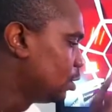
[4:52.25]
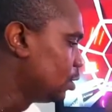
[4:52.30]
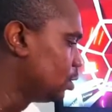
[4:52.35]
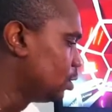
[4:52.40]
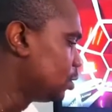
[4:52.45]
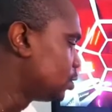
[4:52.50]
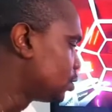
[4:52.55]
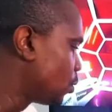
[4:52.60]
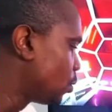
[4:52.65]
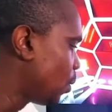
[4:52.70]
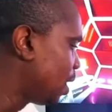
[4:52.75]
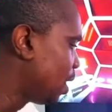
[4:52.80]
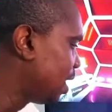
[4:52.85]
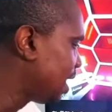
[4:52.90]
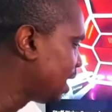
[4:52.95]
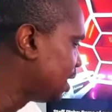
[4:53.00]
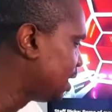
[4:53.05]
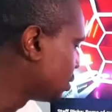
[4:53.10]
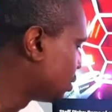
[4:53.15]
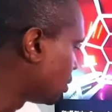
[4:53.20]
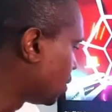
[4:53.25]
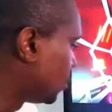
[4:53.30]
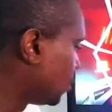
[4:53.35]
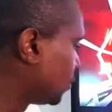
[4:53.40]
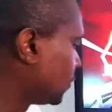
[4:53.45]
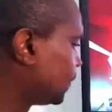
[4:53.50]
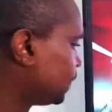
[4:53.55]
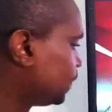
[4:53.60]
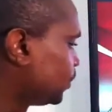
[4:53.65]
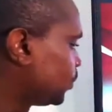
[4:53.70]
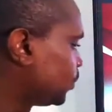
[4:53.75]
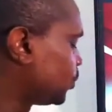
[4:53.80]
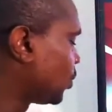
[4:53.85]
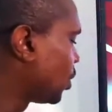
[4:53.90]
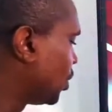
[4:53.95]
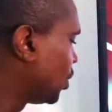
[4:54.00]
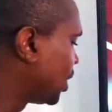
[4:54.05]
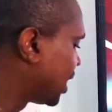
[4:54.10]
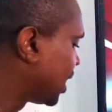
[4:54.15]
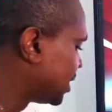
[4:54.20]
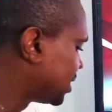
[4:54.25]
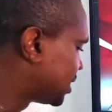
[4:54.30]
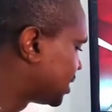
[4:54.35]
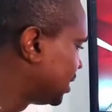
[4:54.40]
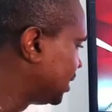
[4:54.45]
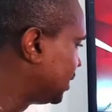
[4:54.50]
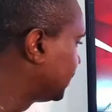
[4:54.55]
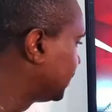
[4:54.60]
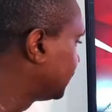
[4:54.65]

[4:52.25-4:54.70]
So when that is done, you can see,